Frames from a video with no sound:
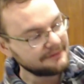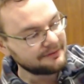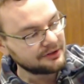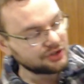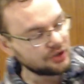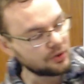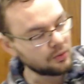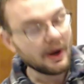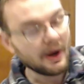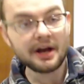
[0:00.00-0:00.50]
a
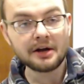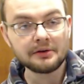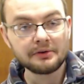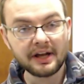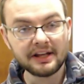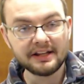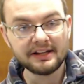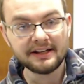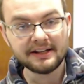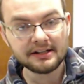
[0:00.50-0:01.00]
square right
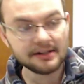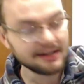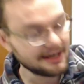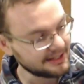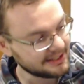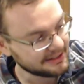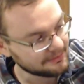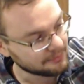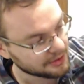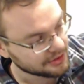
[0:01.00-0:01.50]
here, and
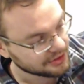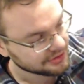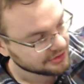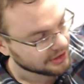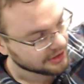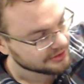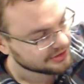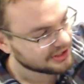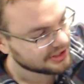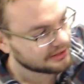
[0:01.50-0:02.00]
then it were to
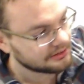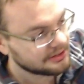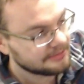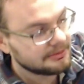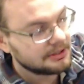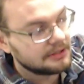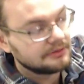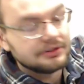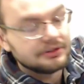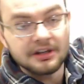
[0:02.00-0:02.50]
start suddenly
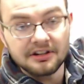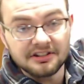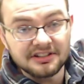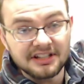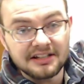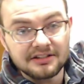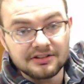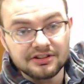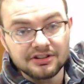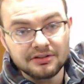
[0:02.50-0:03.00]
move to the other side
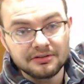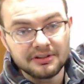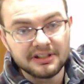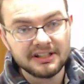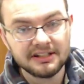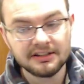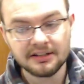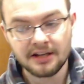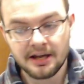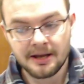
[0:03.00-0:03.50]
of the
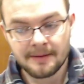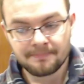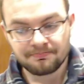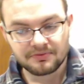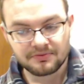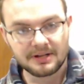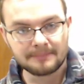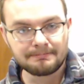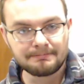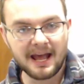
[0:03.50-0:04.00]
screen,
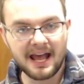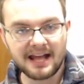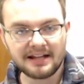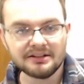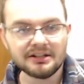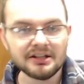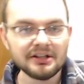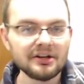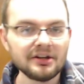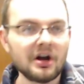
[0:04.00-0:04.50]

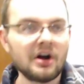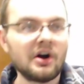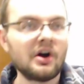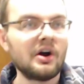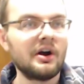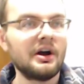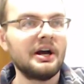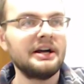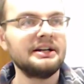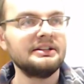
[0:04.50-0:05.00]
depending
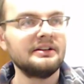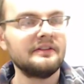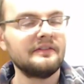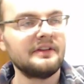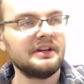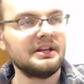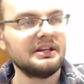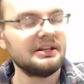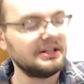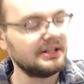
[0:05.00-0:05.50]
on
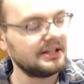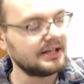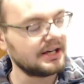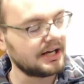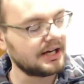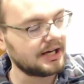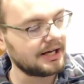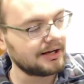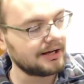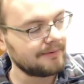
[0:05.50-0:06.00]
the
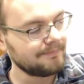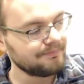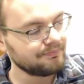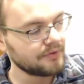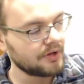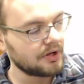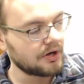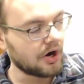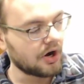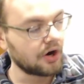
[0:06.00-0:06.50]

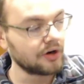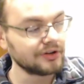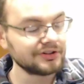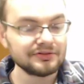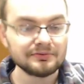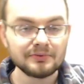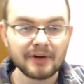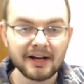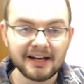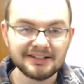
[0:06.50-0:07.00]
hertz
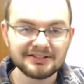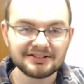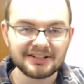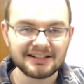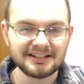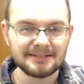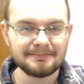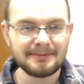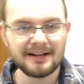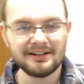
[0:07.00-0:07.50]
rates and
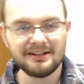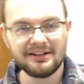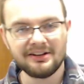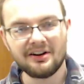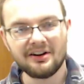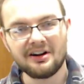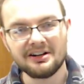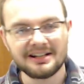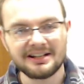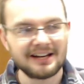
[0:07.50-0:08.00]
depending
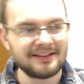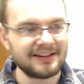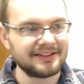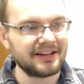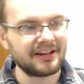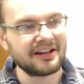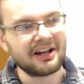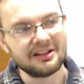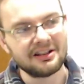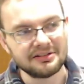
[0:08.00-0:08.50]
on kind of like the
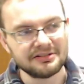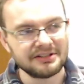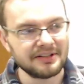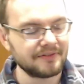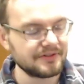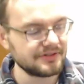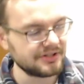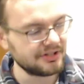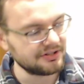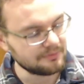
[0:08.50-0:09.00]
color
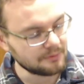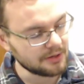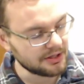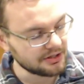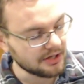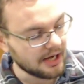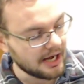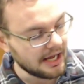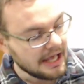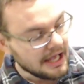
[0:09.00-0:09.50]
differences and
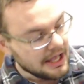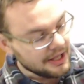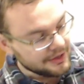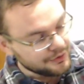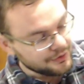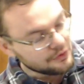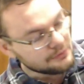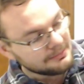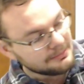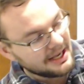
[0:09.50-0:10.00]
whatnot,
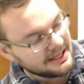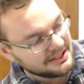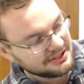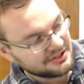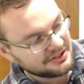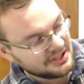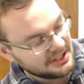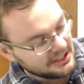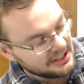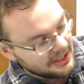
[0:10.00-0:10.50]
you might
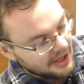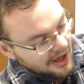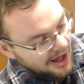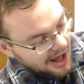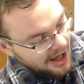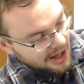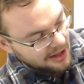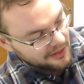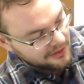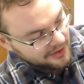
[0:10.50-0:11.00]
see
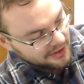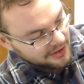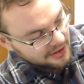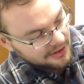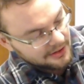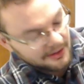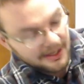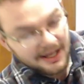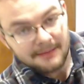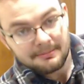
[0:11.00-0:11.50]

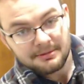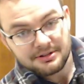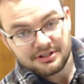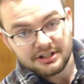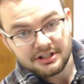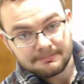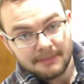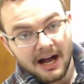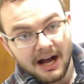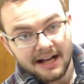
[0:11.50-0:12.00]
other images
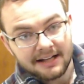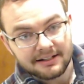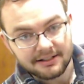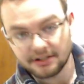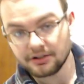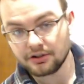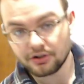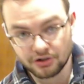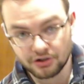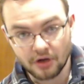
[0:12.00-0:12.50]
behind it.
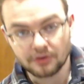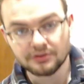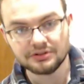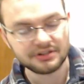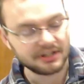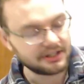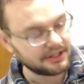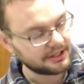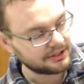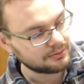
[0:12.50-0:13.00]

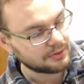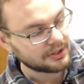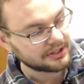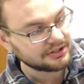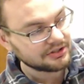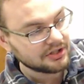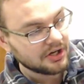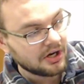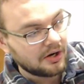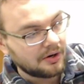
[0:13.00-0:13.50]
Ghosting is what it's
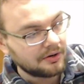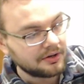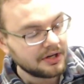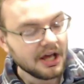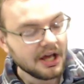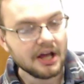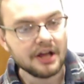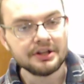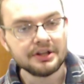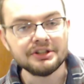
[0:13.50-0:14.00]
called.
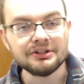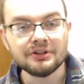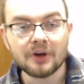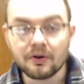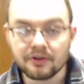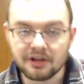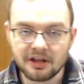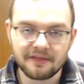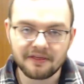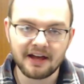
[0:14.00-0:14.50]
You
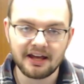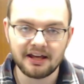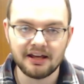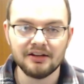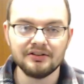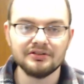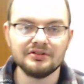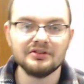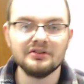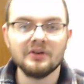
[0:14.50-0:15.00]
don't get that
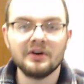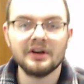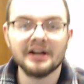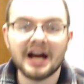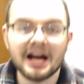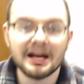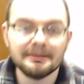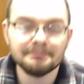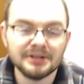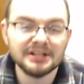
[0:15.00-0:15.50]
issue on
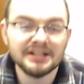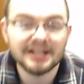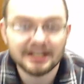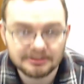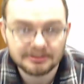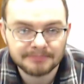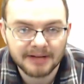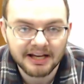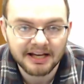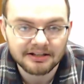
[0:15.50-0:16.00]
IPS
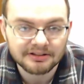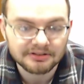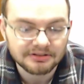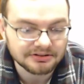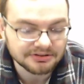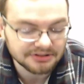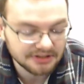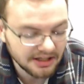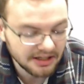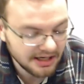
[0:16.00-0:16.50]

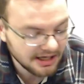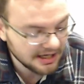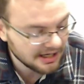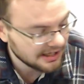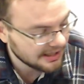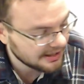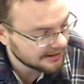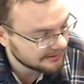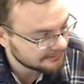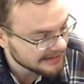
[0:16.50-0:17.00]
panels.
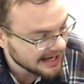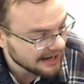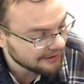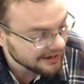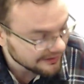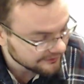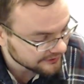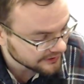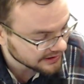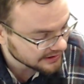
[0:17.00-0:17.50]

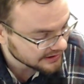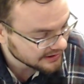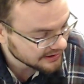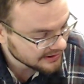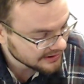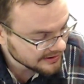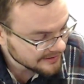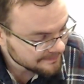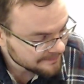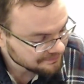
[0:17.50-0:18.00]
However,
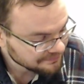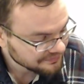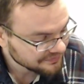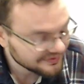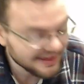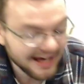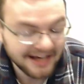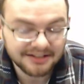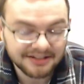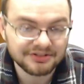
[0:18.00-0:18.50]

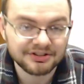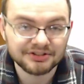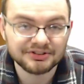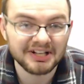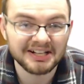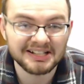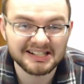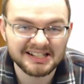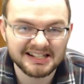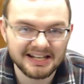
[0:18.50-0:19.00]
that is just
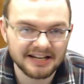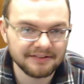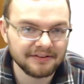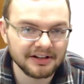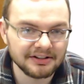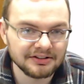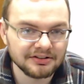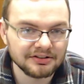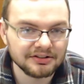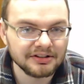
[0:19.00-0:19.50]
a
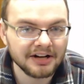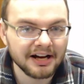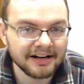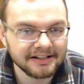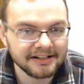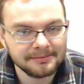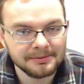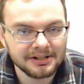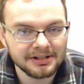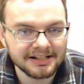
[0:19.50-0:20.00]
given. You're not
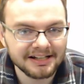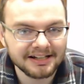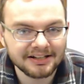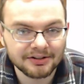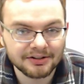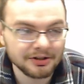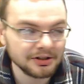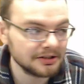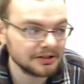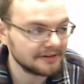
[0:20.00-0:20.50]
going to be able to get a
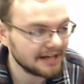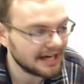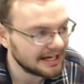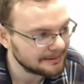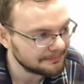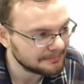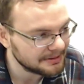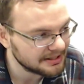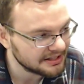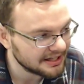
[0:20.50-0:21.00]
curved
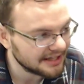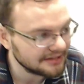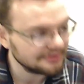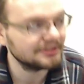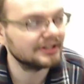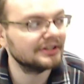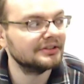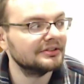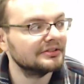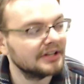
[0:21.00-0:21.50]
IPS,
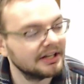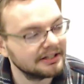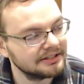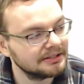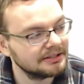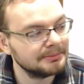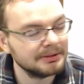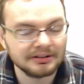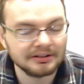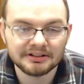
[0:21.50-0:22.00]
and you're not going
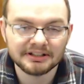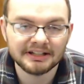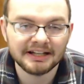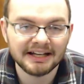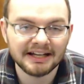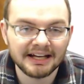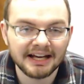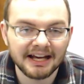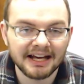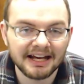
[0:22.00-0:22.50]
to be able to
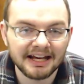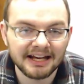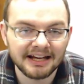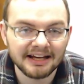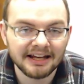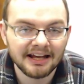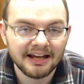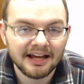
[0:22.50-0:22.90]
get a